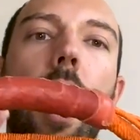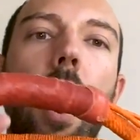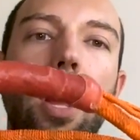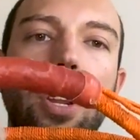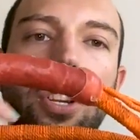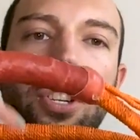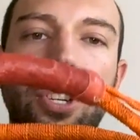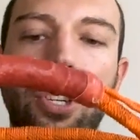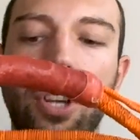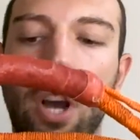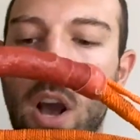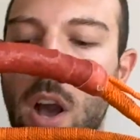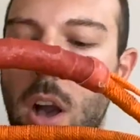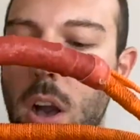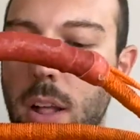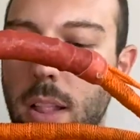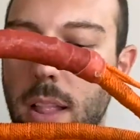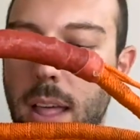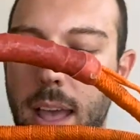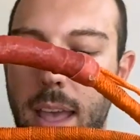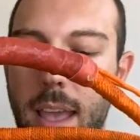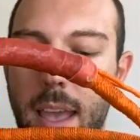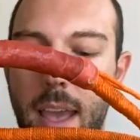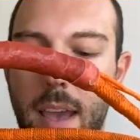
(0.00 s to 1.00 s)
a
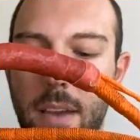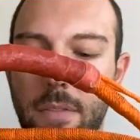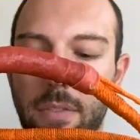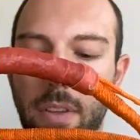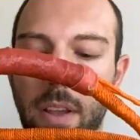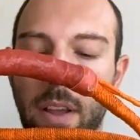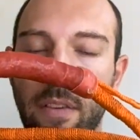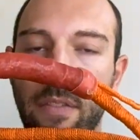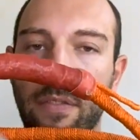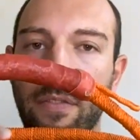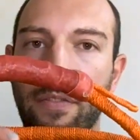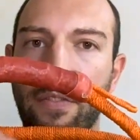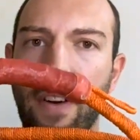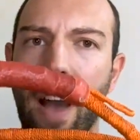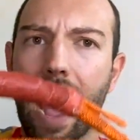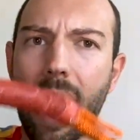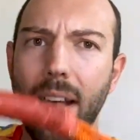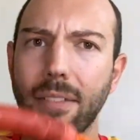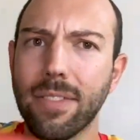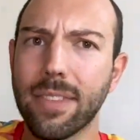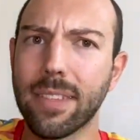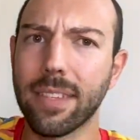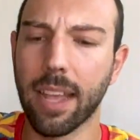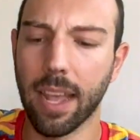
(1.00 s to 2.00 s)
shawl, I have like
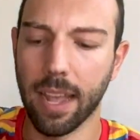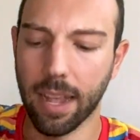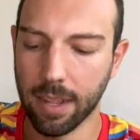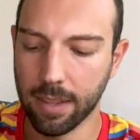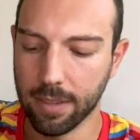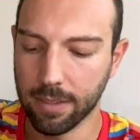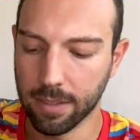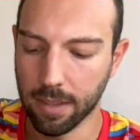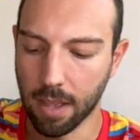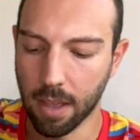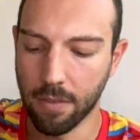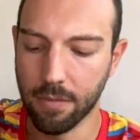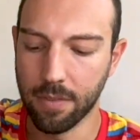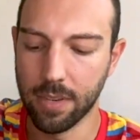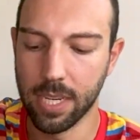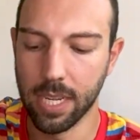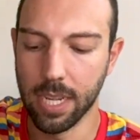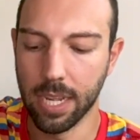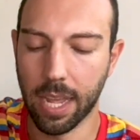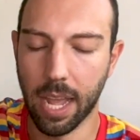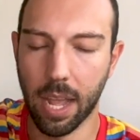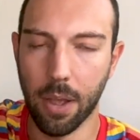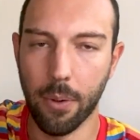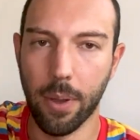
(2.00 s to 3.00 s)
five skeins of D
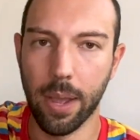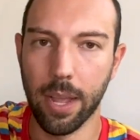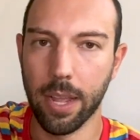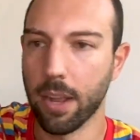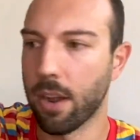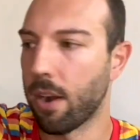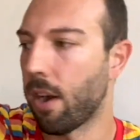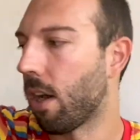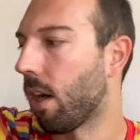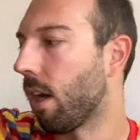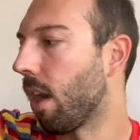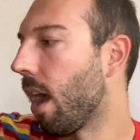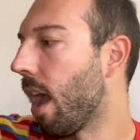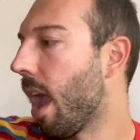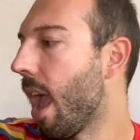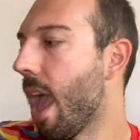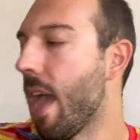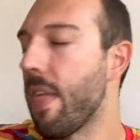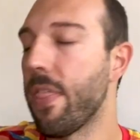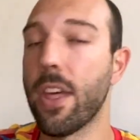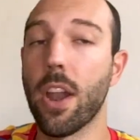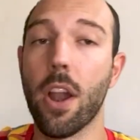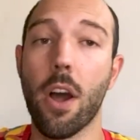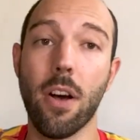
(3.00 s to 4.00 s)
K weight yarn
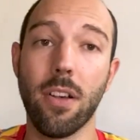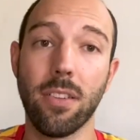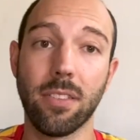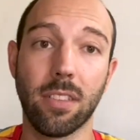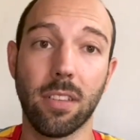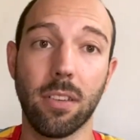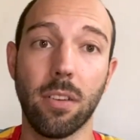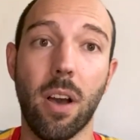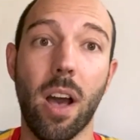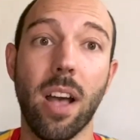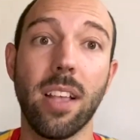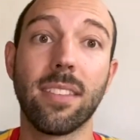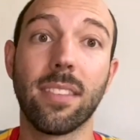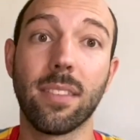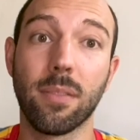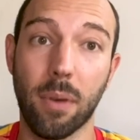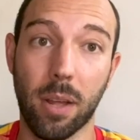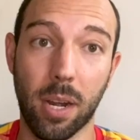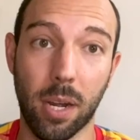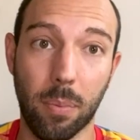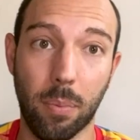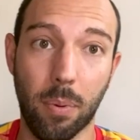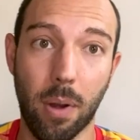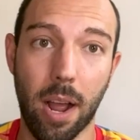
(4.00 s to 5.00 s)
and then also a
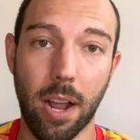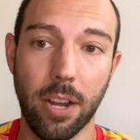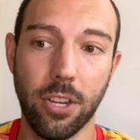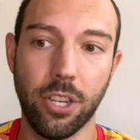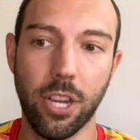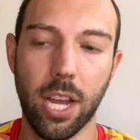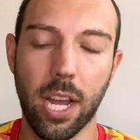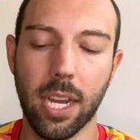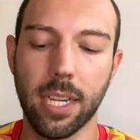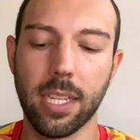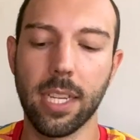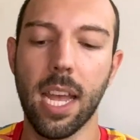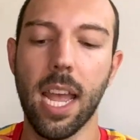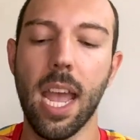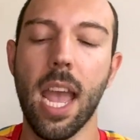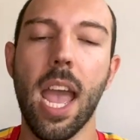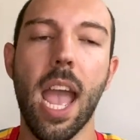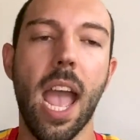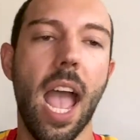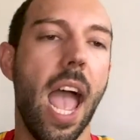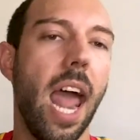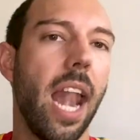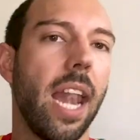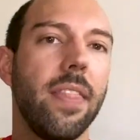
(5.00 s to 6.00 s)
sweater project.
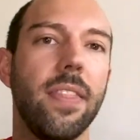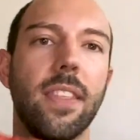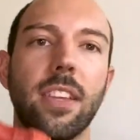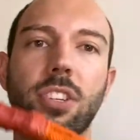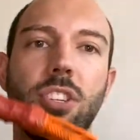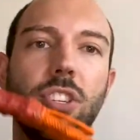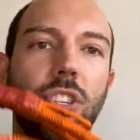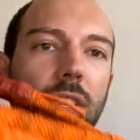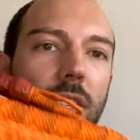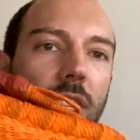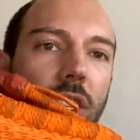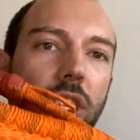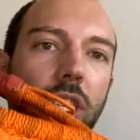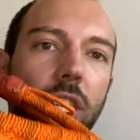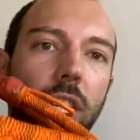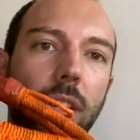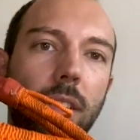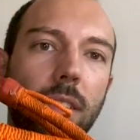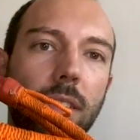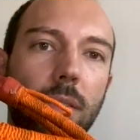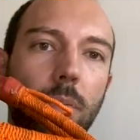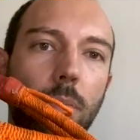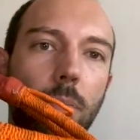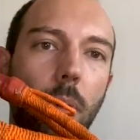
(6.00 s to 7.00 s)
And this just
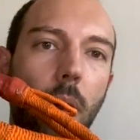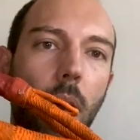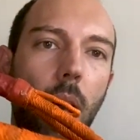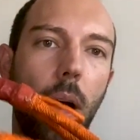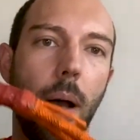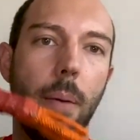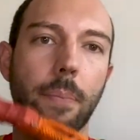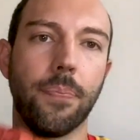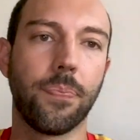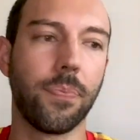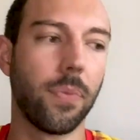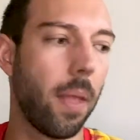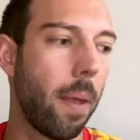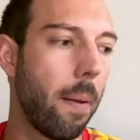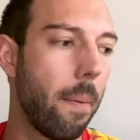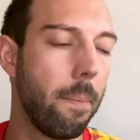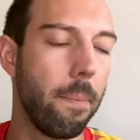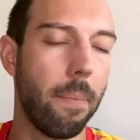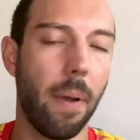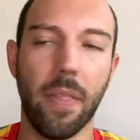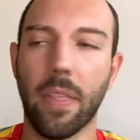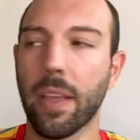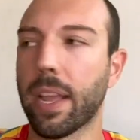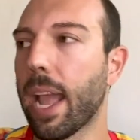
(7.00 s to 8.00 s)
chills um,
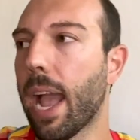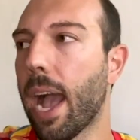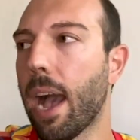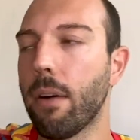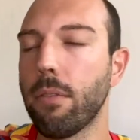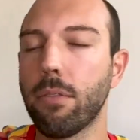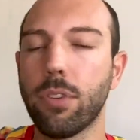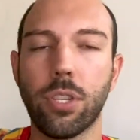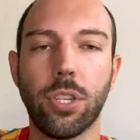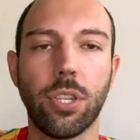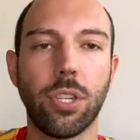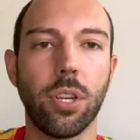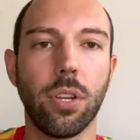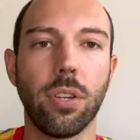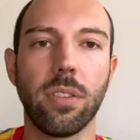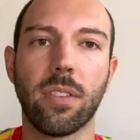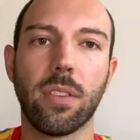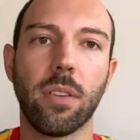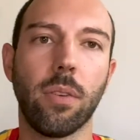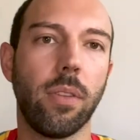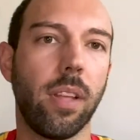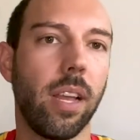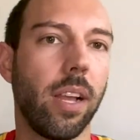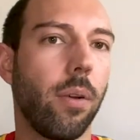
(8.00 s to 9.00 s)
by the couch.
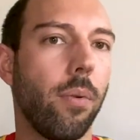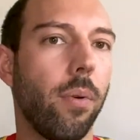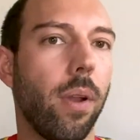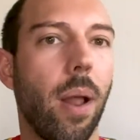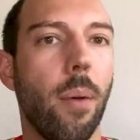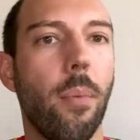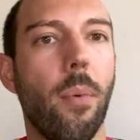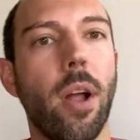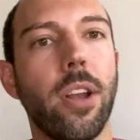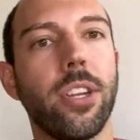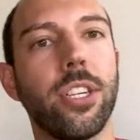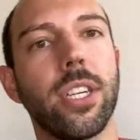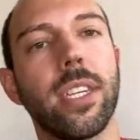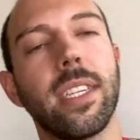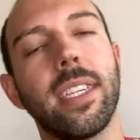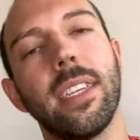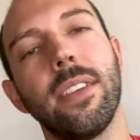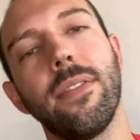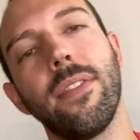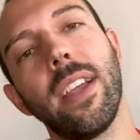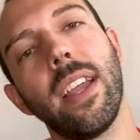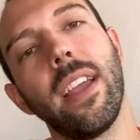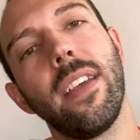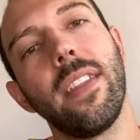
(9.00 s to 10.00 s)
So like when I'm watching T
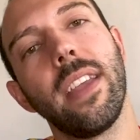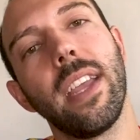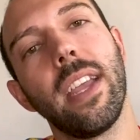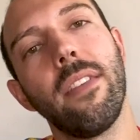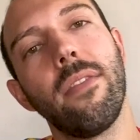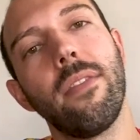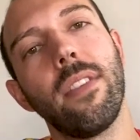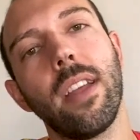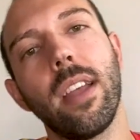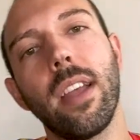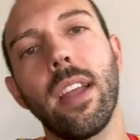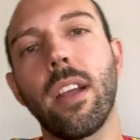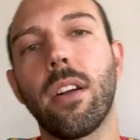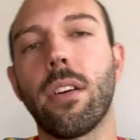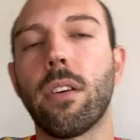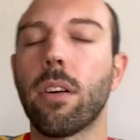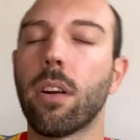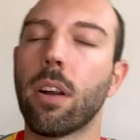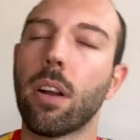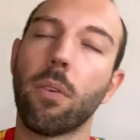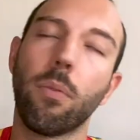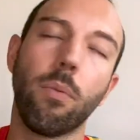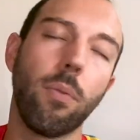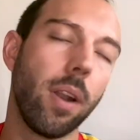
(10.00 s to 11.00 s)
V in the evening
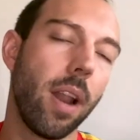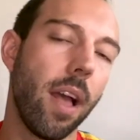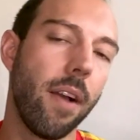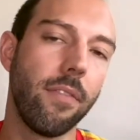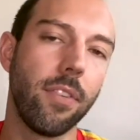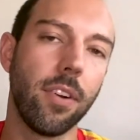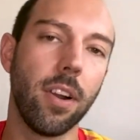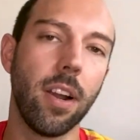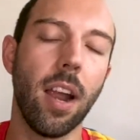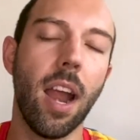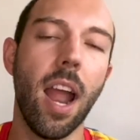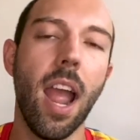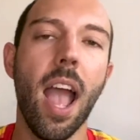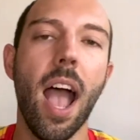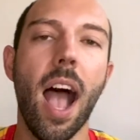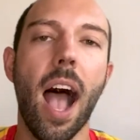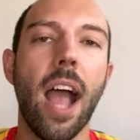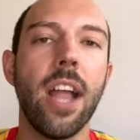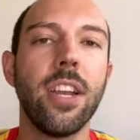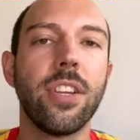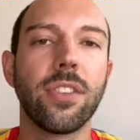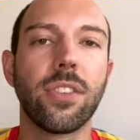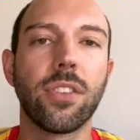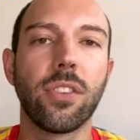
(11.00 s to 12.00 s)
or whatever,
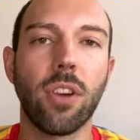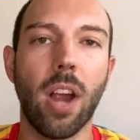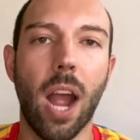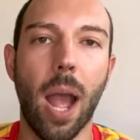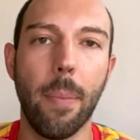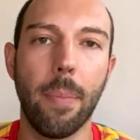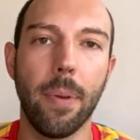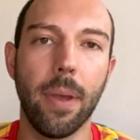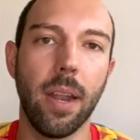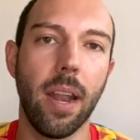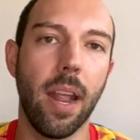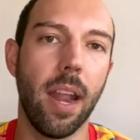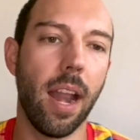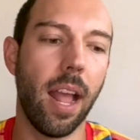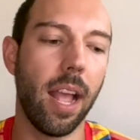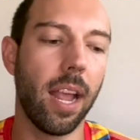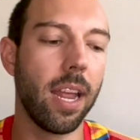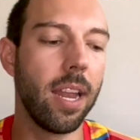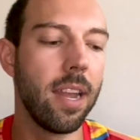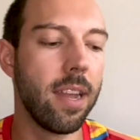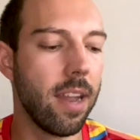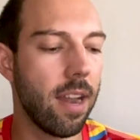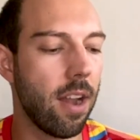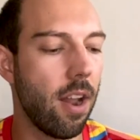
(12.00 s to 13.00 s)
I just grab it and I
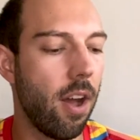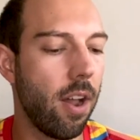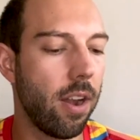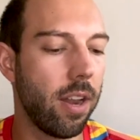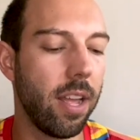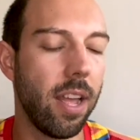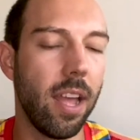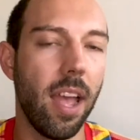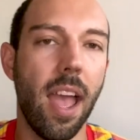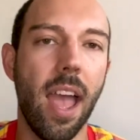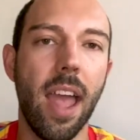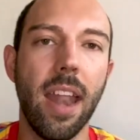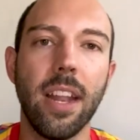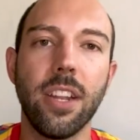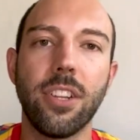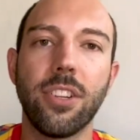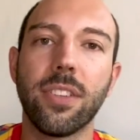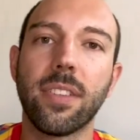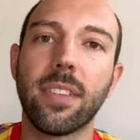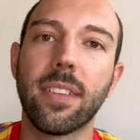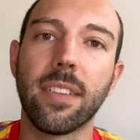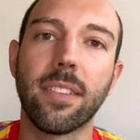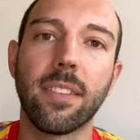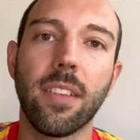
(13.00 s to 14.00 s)
can knit on it and it
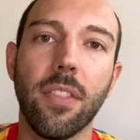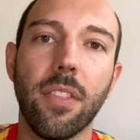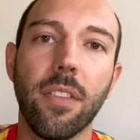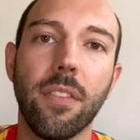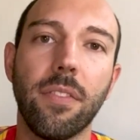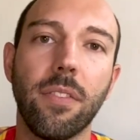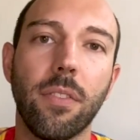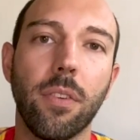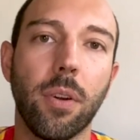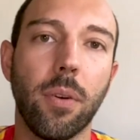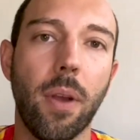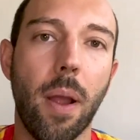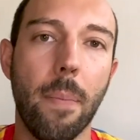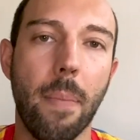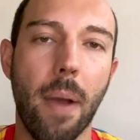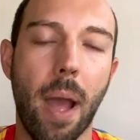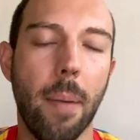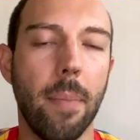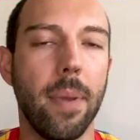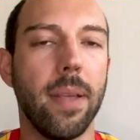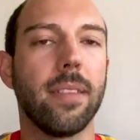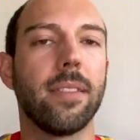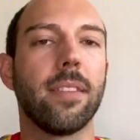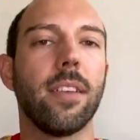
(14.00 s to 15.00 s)
just sits on the floor right
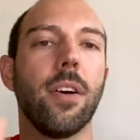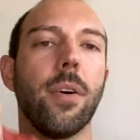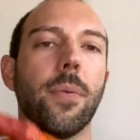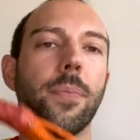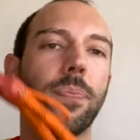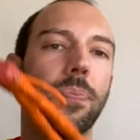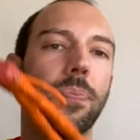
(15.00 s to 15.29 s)
by me. So